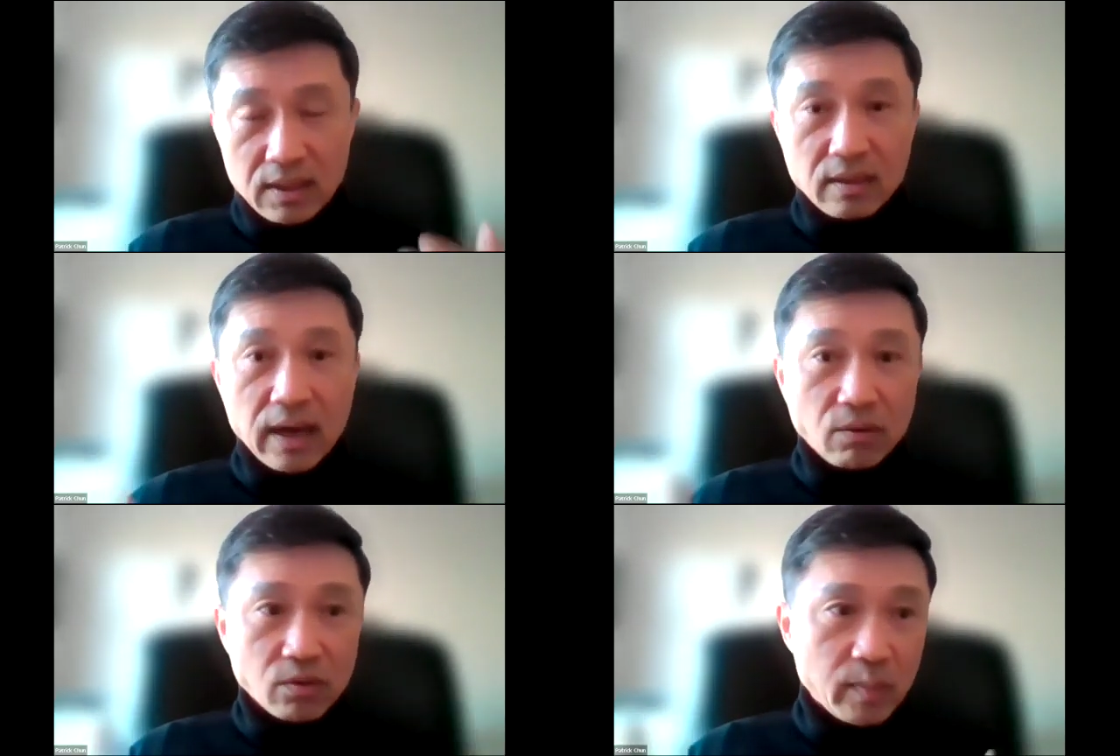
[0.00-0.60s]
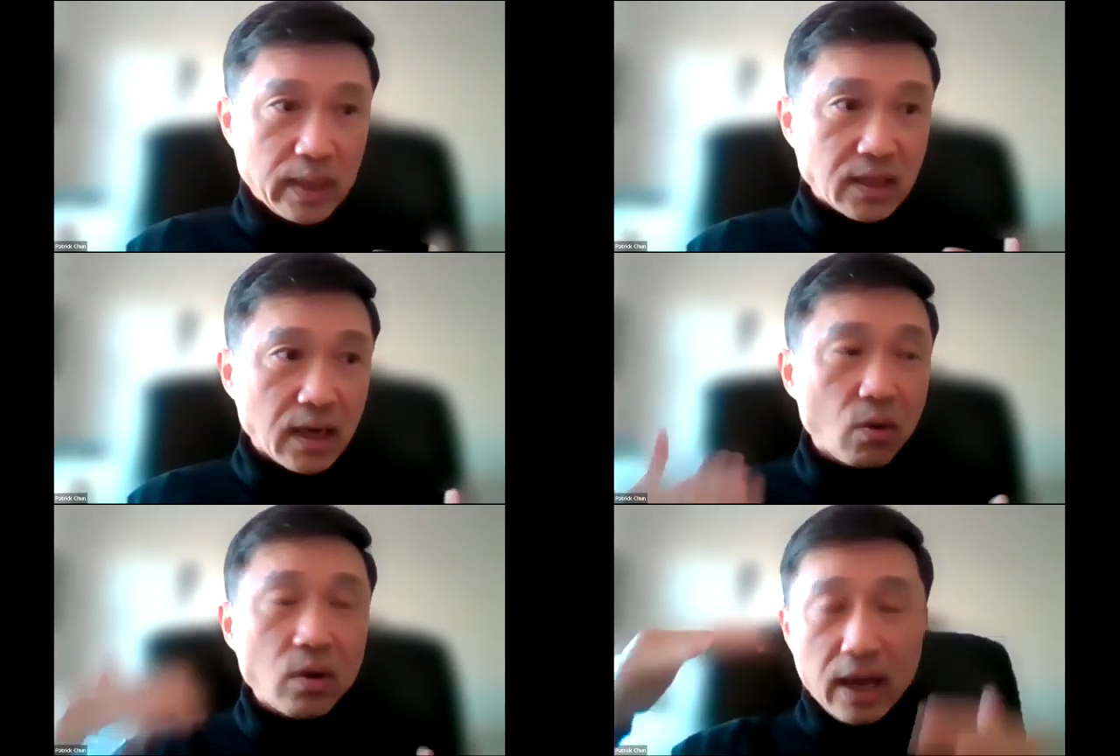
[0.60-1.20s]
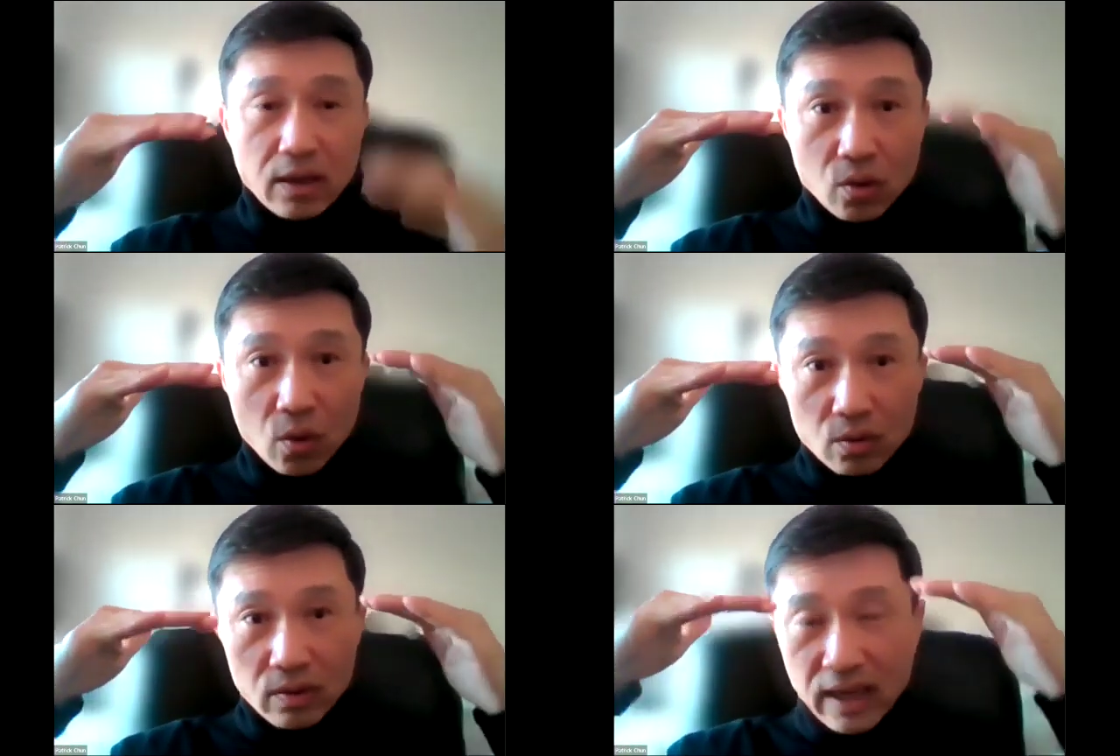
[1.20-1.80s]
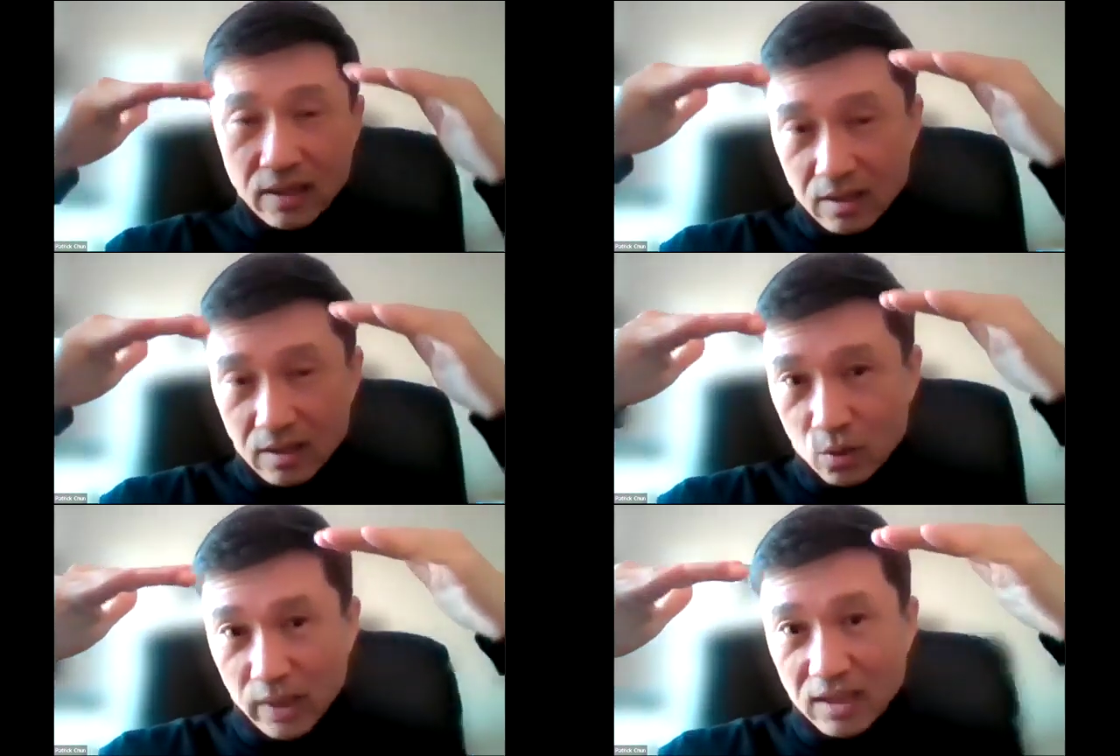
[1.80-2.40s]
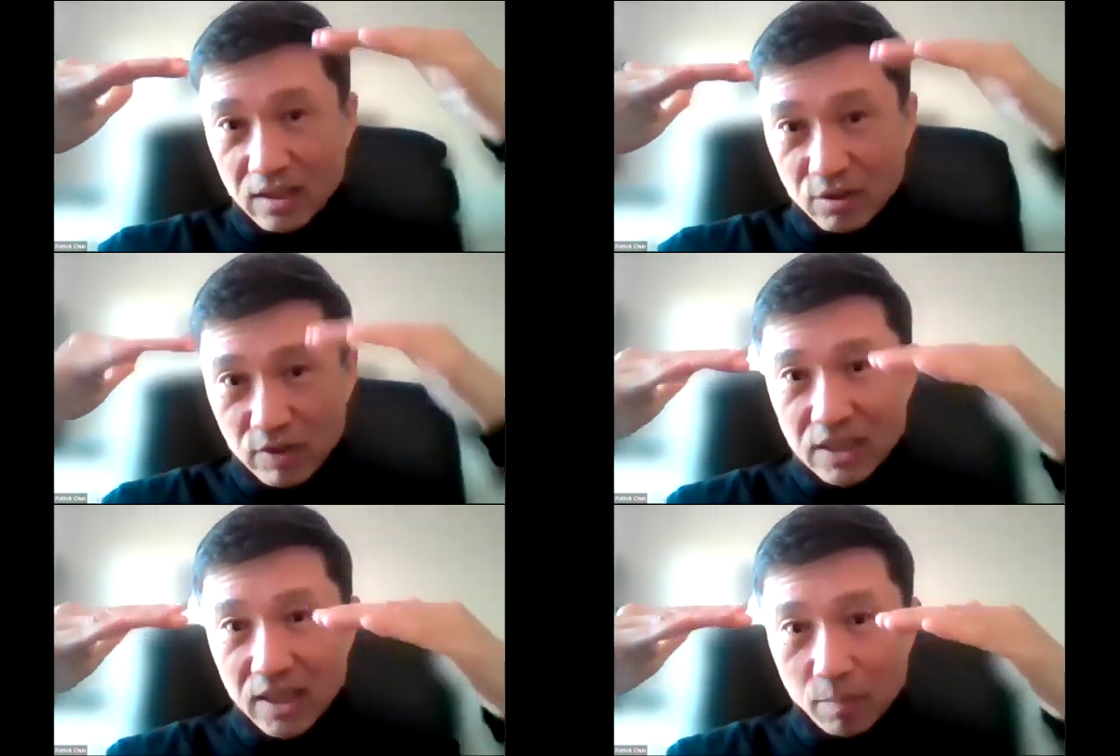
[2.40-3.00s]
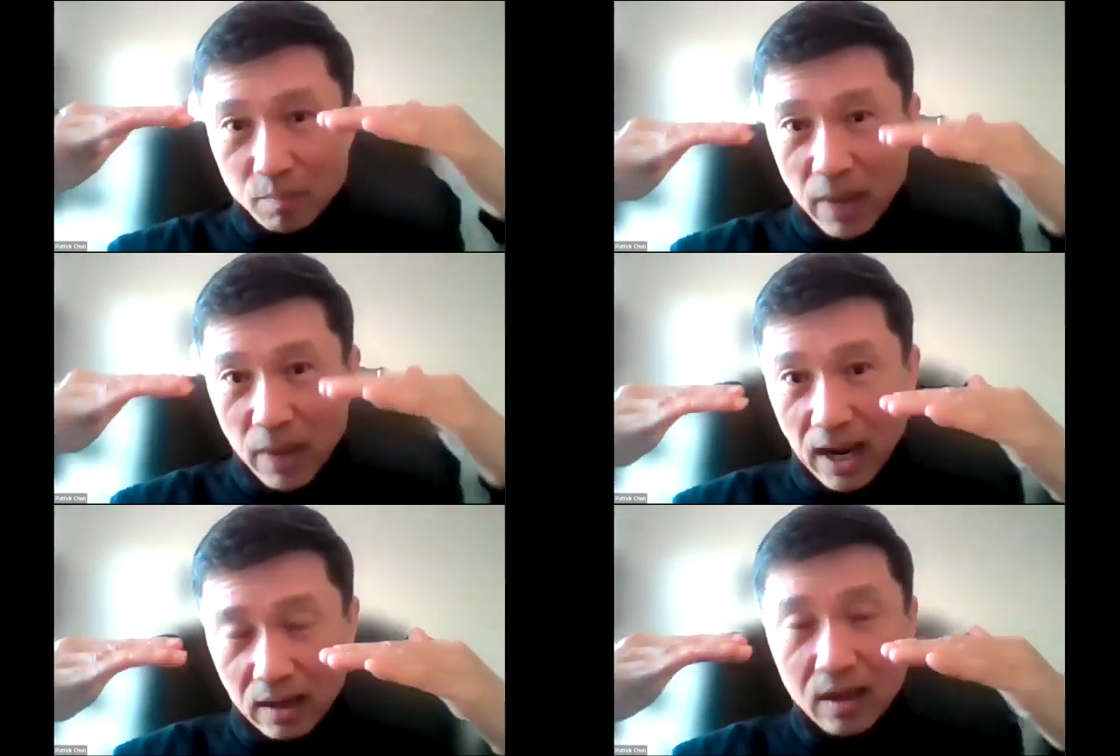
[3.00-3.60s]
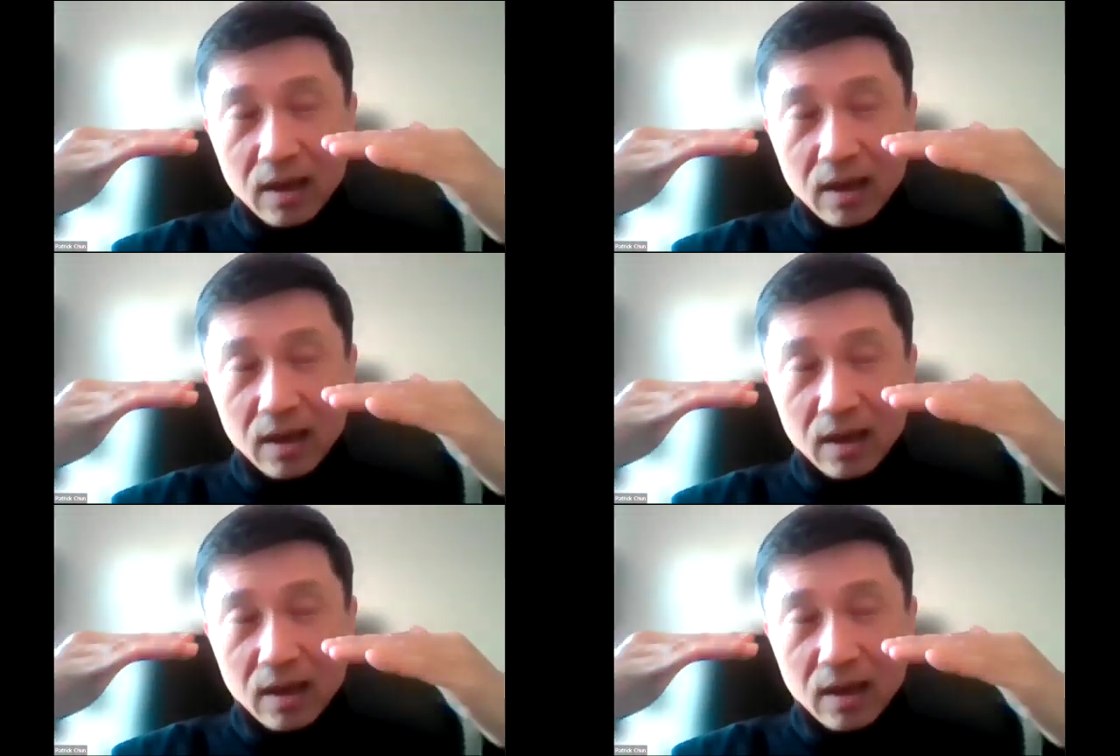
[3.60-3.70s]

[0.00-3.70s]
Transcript: Now, you may say, okay, so that's three steps back.